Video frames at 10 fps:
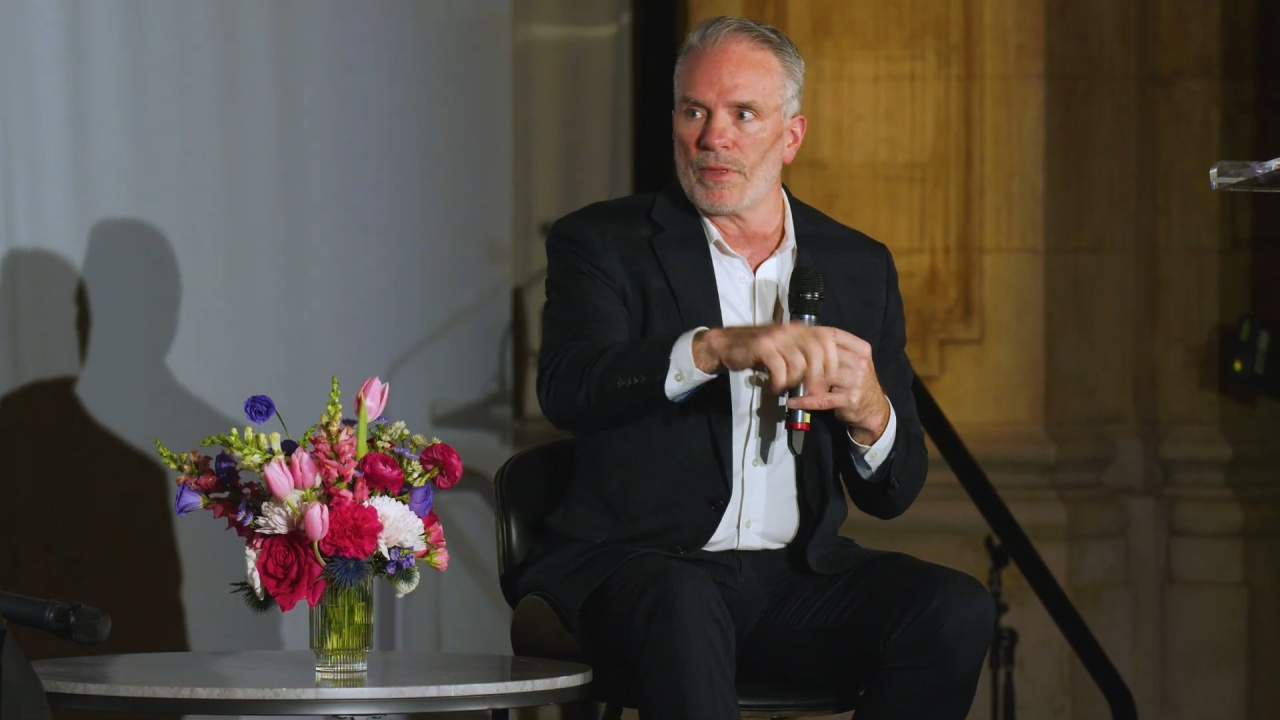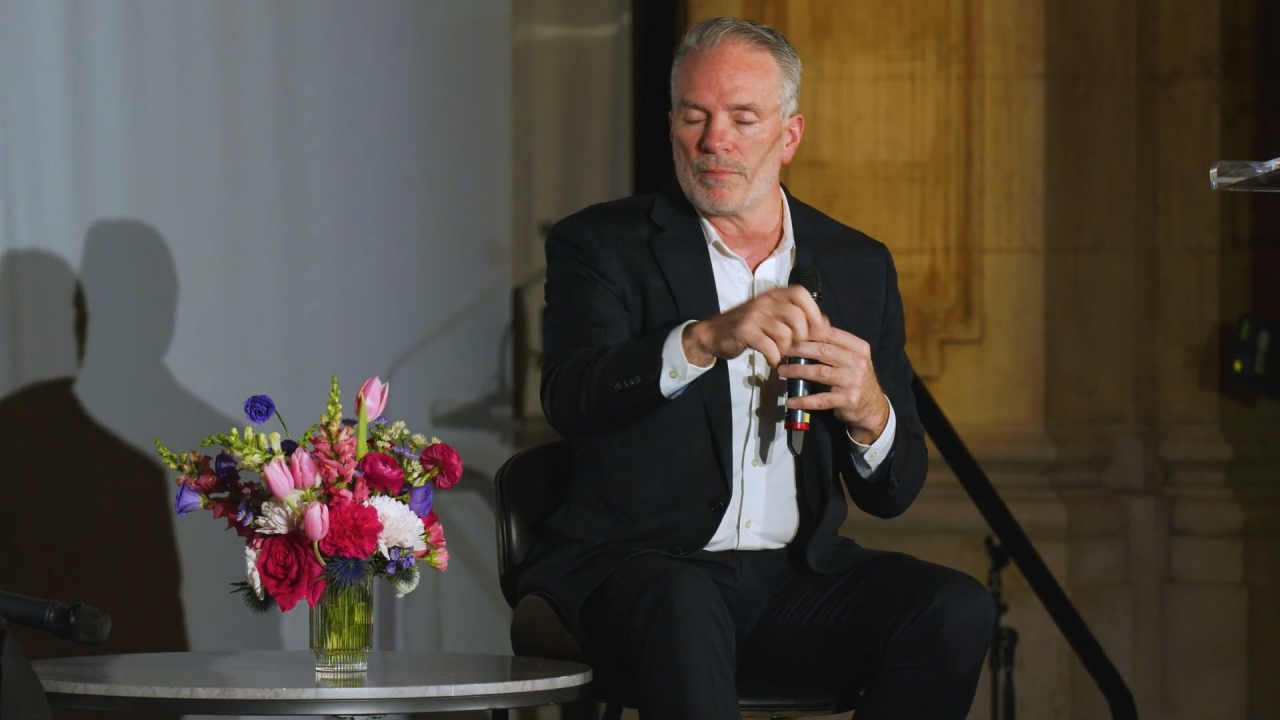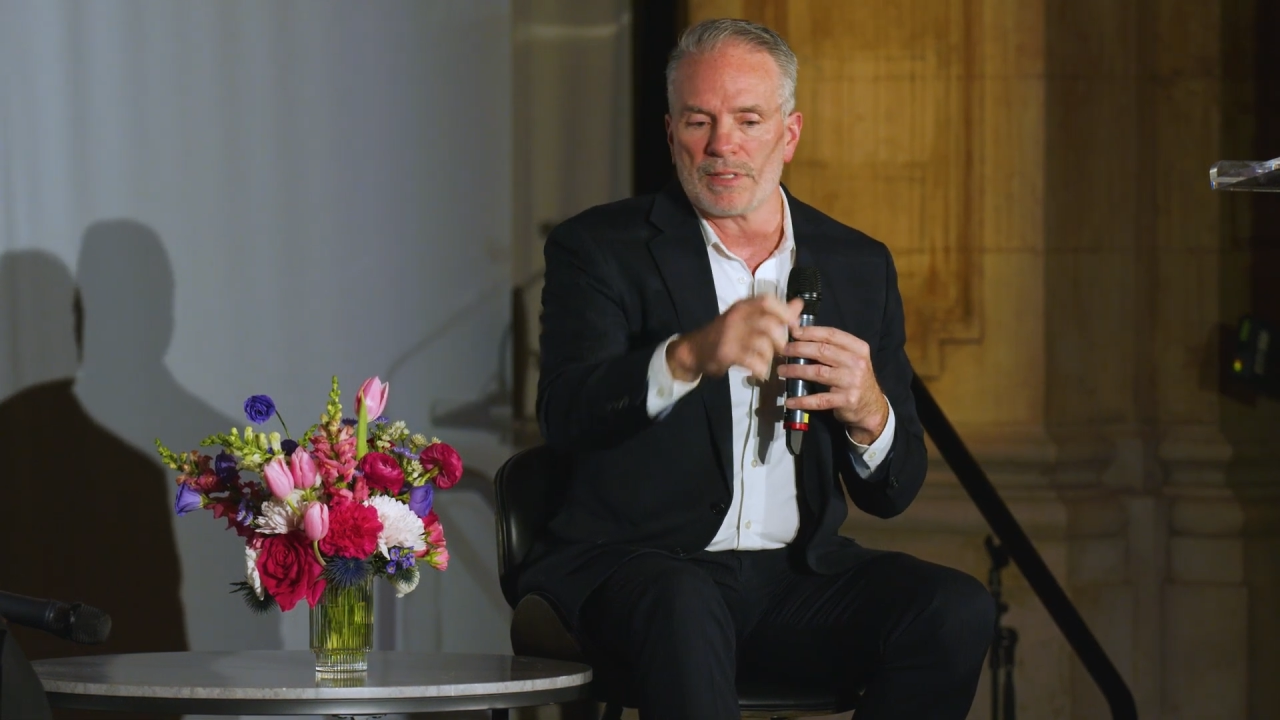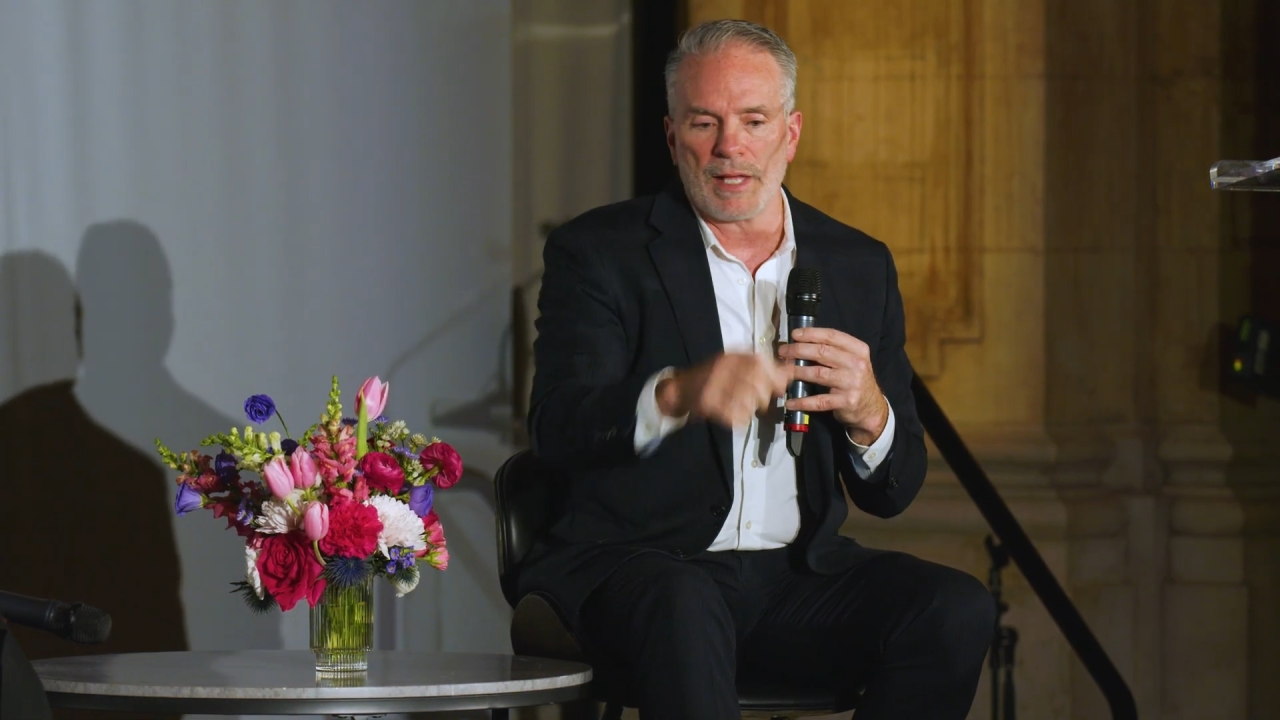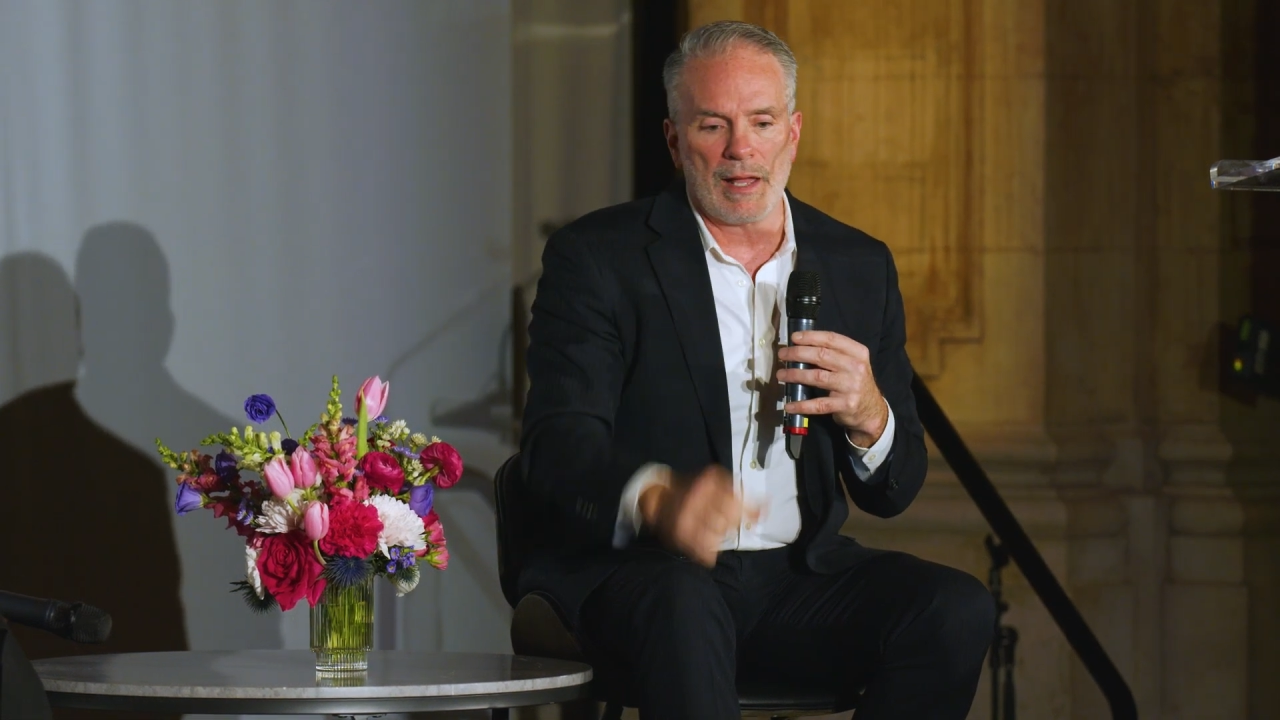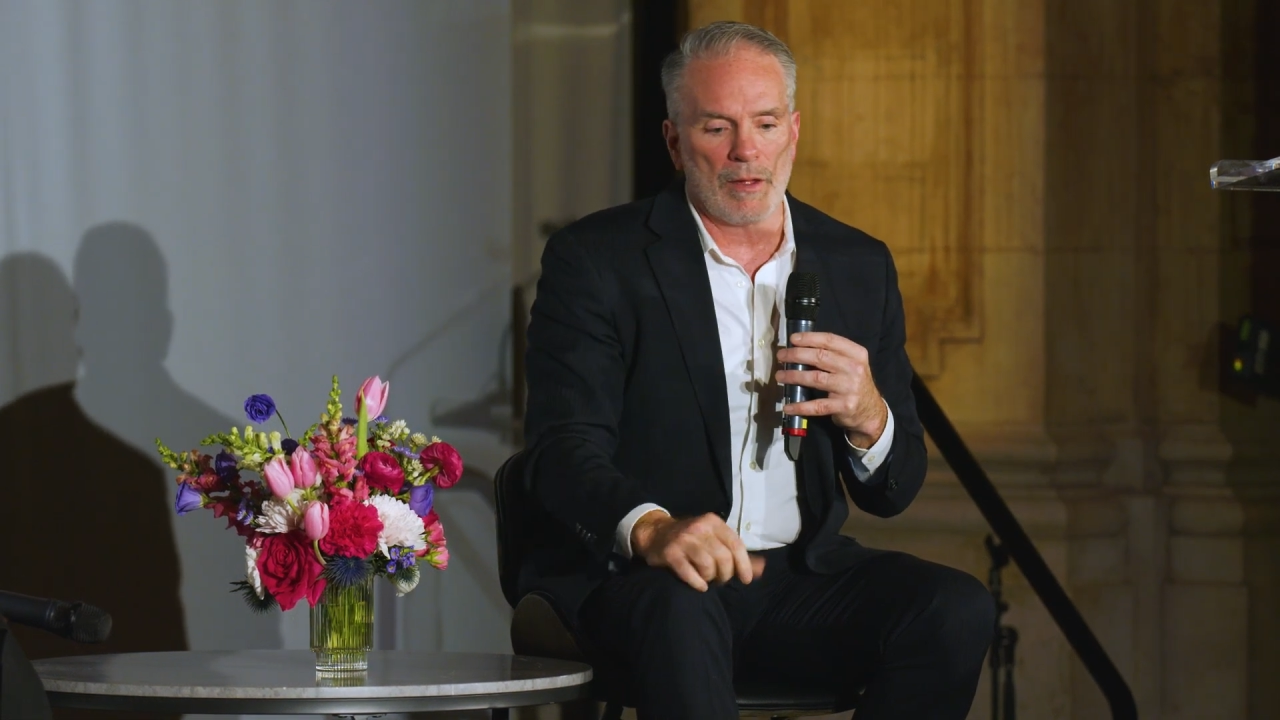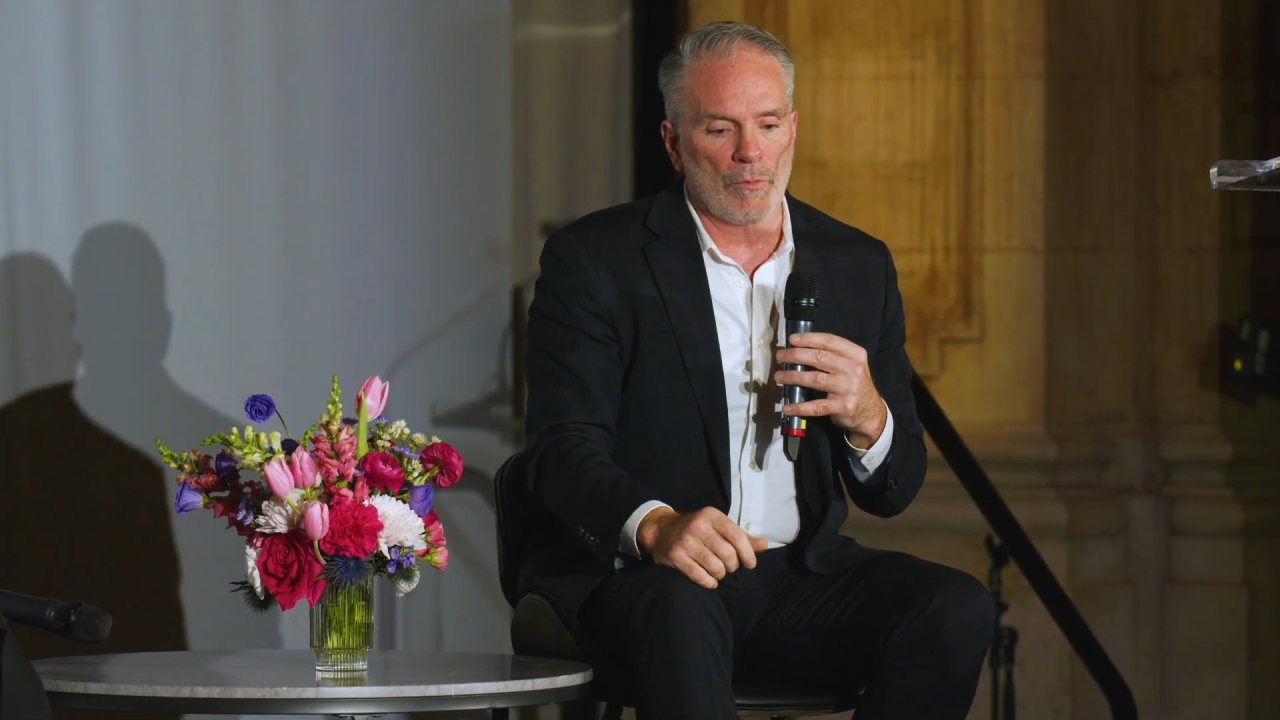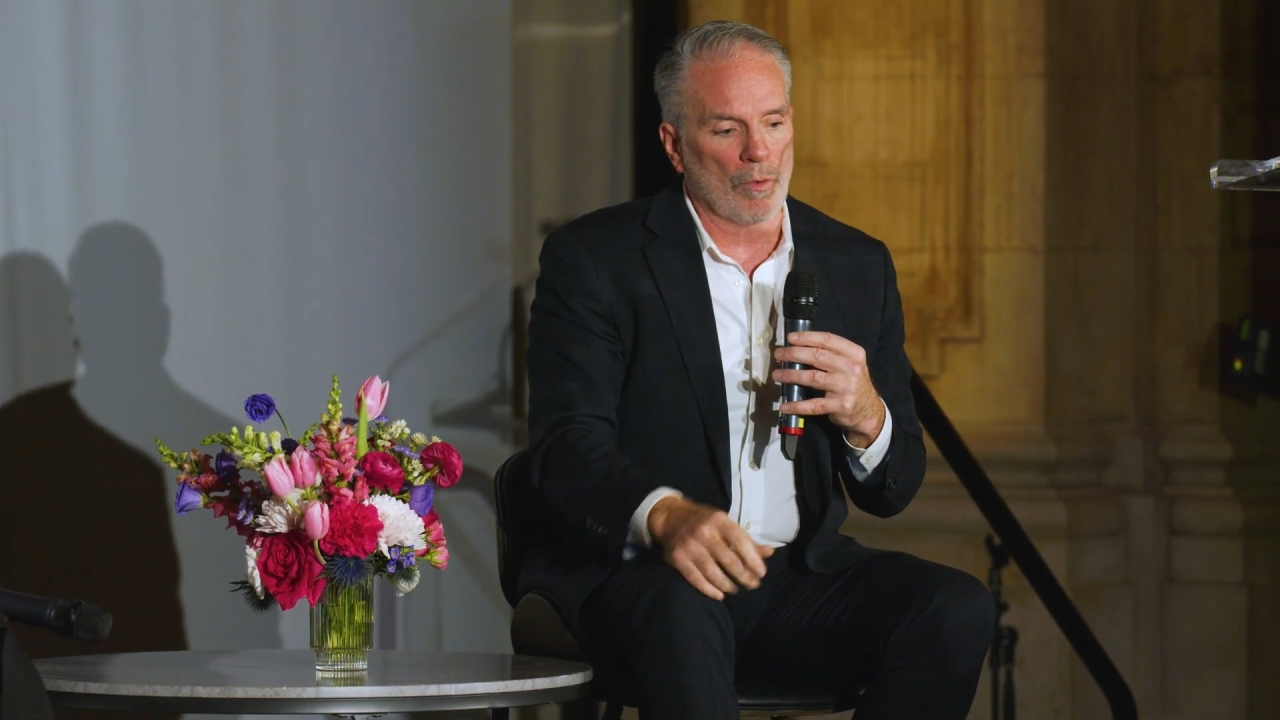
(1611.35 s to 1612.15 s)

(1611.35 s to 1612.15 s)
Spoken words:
thumbs down,